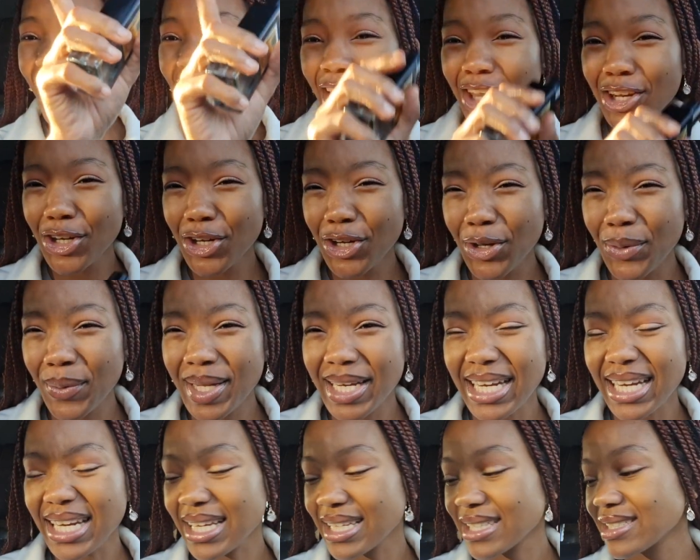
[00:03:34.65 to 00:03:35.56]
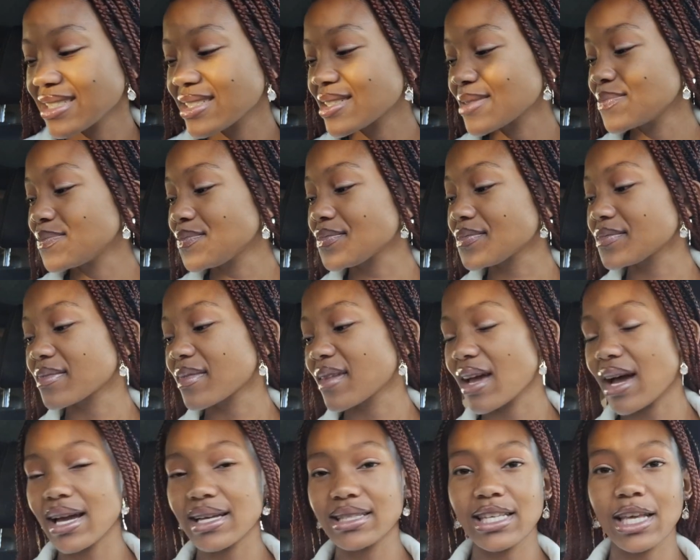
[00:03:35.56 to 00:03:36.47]
And you know what it is?
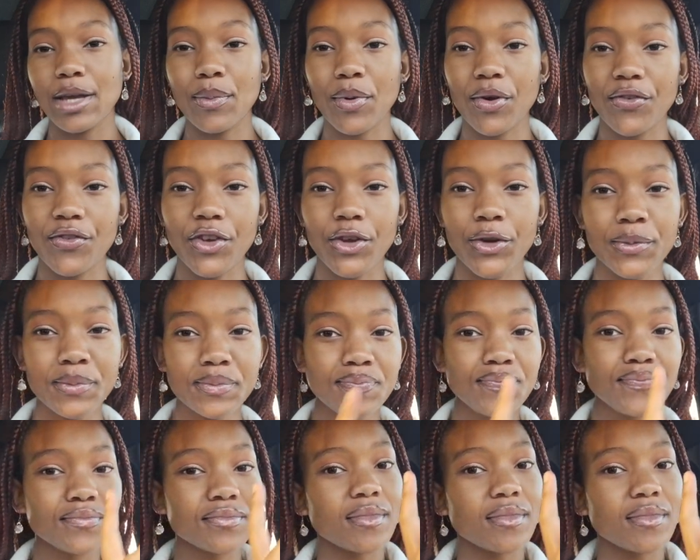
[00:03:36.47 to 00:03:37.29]
I take perfume,